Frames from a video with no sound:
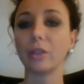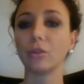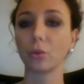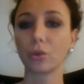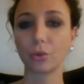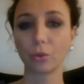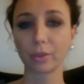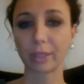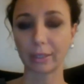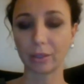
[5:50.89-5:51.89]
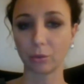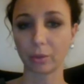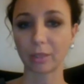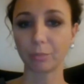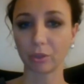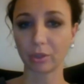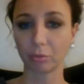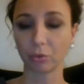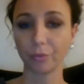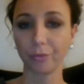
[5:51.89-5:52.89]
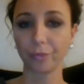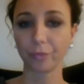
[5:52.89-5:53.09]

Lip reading: those rules as soon as possible.